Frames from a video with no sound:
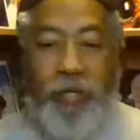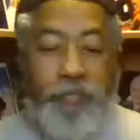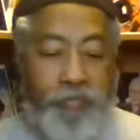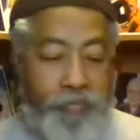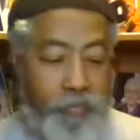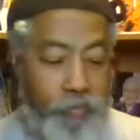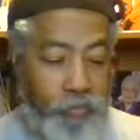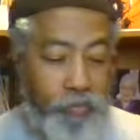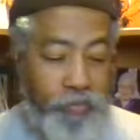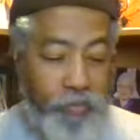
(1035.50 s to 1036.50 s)
him,
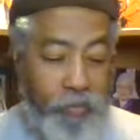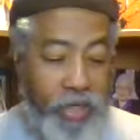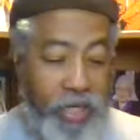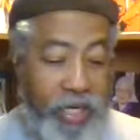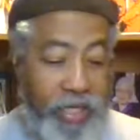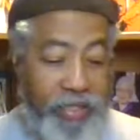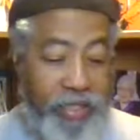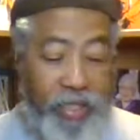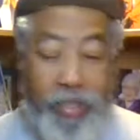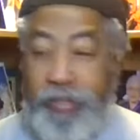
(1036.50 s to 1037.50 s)
and
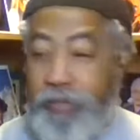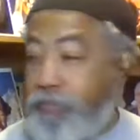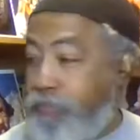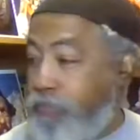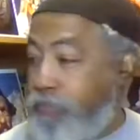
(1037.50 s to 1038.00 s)
he says,